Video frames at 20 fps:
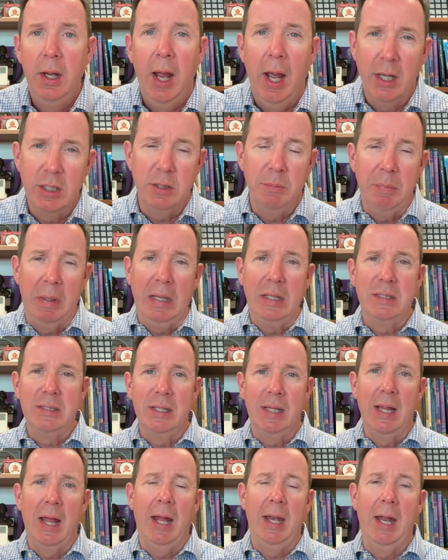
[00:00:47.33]
as a means
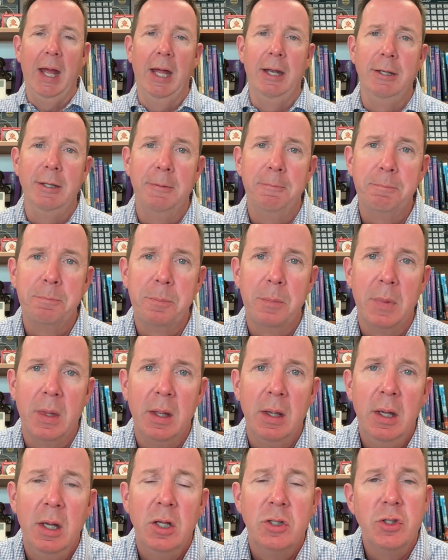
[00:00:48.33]
to that end.
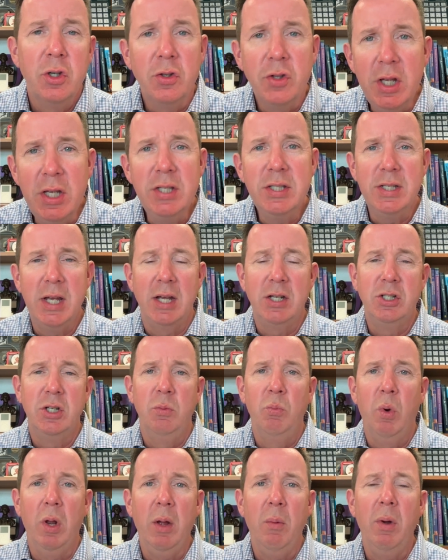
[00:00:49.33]
So this
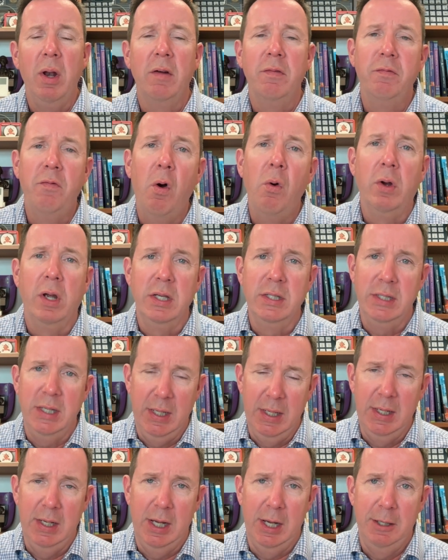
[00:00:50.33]
session, what I want to focus
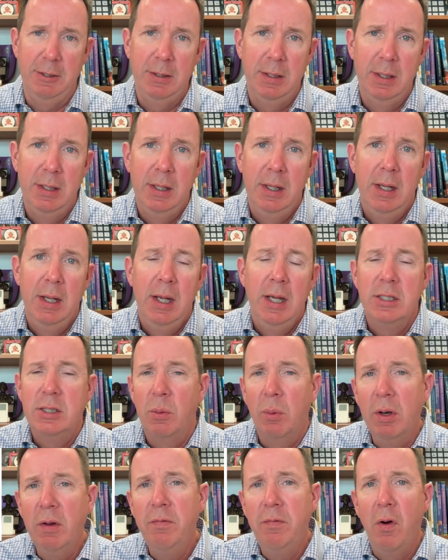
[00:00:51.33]
in on is I
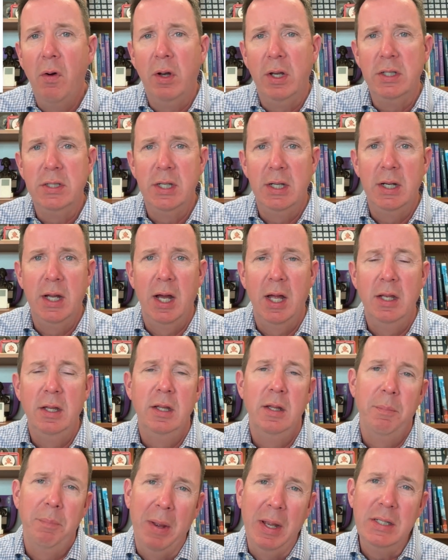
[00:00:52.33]
want to focus in on
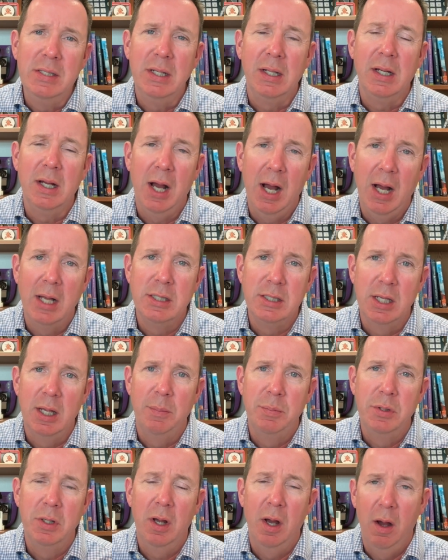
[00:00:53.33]
the basic
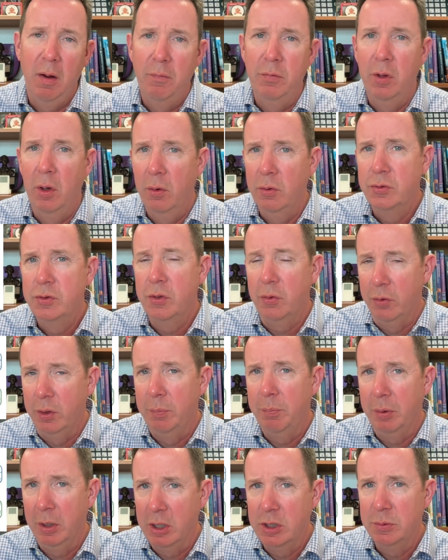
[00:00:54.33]
concepts of those three
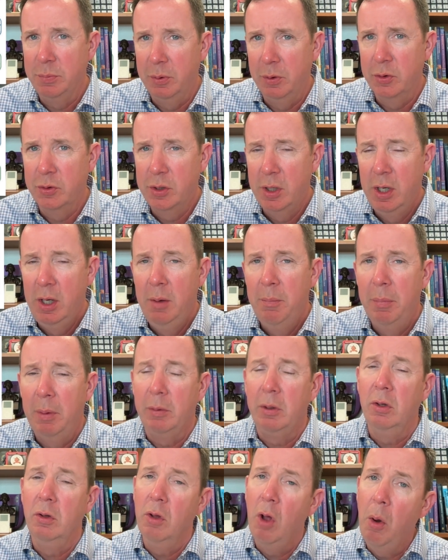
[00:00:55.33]
principles,
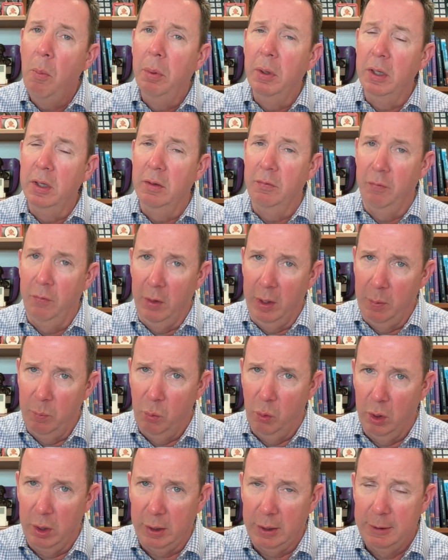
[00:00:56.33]
but globally the
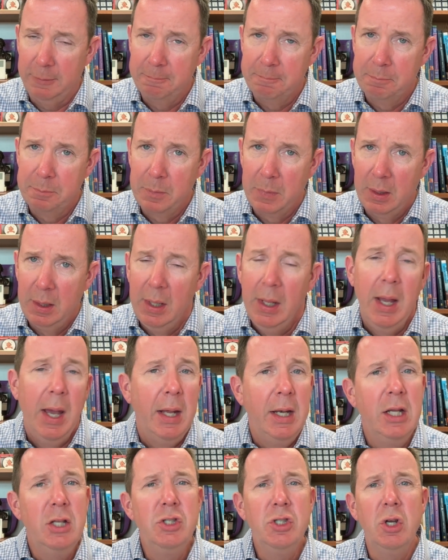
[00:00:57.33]
framework.
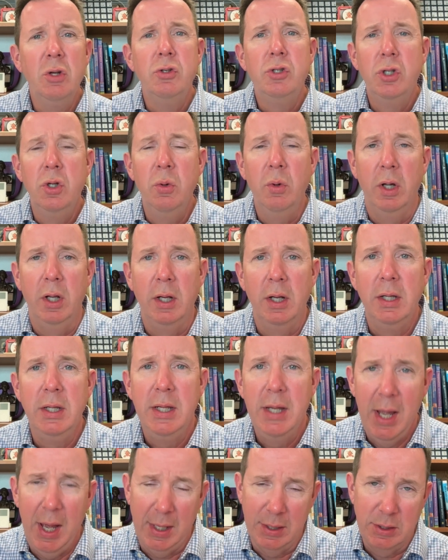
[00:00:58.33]
And in so doing,
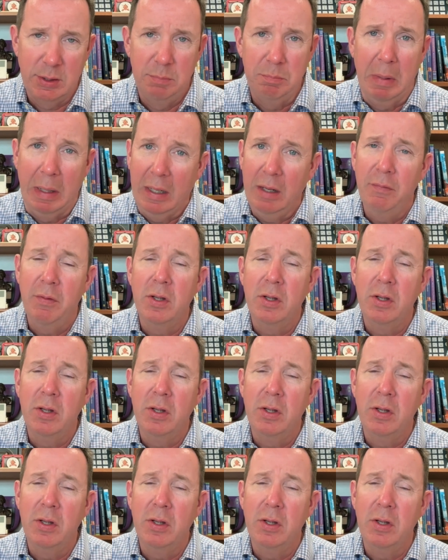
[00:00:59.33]
yes, many of